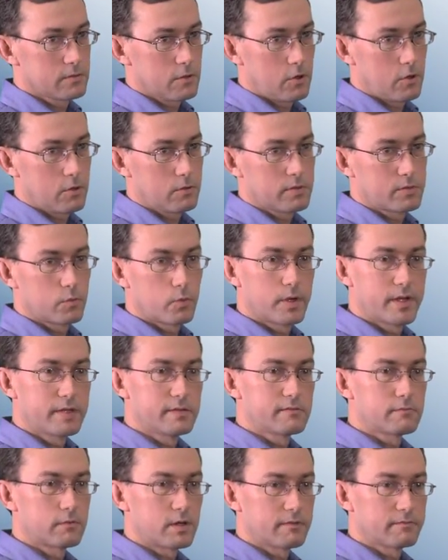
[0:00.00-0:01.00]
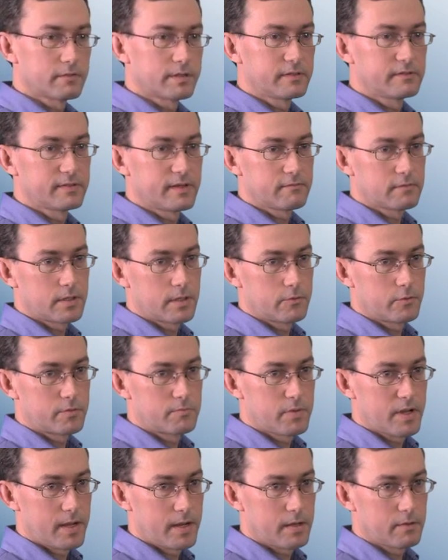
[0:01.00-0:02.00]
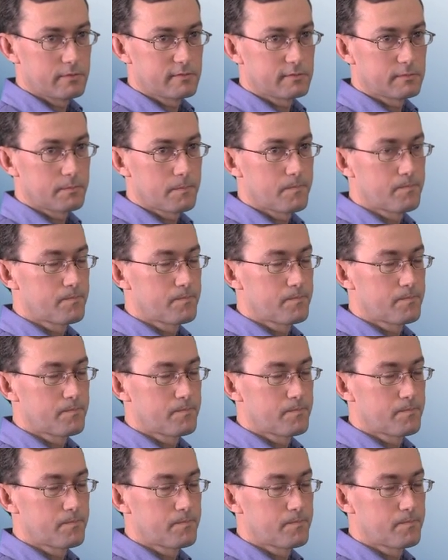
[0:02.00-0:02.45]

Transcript: tall and weighs roughly 700 pounds.